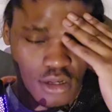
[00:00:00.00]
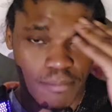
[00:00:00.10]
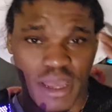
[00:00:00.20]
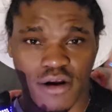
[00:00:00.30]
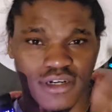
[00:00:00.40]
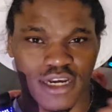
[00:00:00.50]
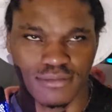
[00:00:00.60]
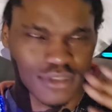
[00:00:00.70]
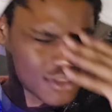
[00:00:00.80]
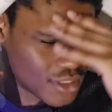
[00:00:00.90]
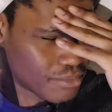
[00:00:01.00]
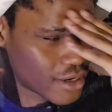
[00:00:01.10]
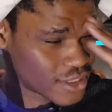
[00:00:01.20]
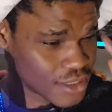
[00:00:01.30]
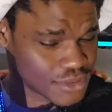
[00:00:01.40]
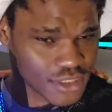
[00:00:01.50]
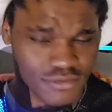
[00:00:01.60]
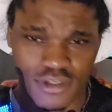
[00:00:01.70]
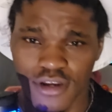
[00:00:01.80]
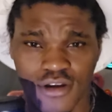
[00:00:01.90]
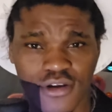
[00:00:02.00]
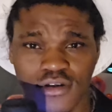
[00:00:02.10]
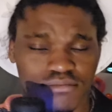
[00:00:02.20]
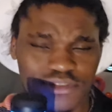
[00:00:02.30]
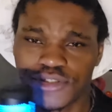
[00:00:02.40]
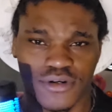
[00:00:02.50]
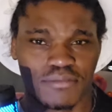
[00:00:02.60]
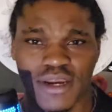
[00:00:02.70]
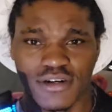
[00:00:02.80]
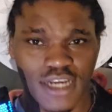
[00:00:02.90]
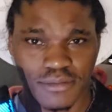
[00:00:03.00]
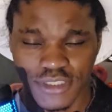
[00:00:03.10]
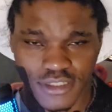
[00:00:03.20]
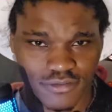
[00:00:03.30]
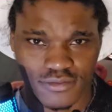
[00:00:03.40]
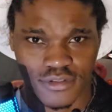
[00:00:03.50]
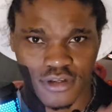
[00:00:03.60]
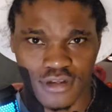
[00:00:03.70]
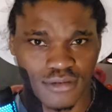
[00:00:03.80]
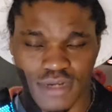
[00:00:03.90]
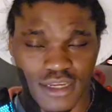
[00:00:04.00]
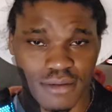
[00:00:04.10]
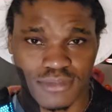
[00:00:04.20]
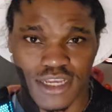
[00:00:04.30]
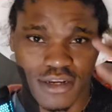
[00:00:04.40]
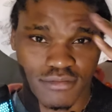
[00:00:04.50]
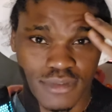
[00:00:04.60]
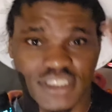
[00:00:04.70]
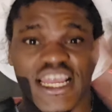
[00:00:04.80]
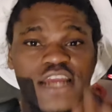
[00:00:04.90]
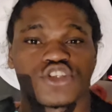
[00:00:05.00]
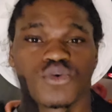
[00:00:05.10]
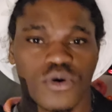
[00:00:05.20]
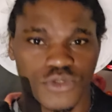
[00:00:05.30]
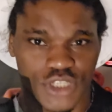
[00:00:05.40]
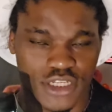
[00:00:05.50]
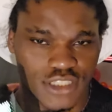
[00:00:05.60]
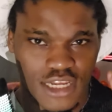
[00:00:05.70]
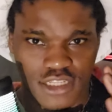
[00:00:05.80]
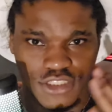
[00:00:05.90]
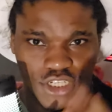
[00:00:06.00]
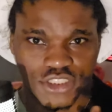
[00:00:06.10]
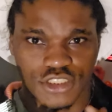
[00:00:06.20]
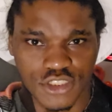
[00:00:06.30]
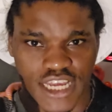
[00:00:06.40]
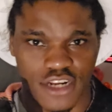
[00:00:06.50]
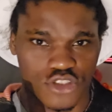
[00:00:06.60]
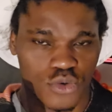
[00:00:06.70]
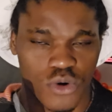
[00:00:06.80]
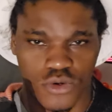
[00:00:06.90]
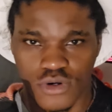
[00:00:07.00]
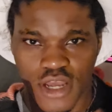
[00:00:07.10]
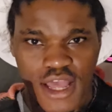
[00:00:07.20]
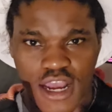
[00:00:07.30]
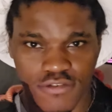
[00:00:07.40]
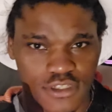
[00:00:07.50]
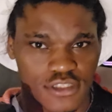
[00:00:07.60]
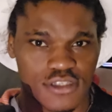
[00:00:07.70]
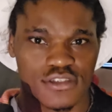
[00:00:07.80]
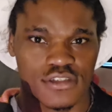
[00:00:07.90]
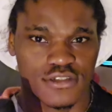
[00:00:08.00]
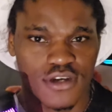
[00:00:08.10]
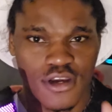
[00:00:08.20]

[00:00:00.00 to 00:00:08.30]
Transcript: paradigm. Is it a paradigm shift? Sure, a paradigm shift. Status quo change. Yeah, they change the status quo every season.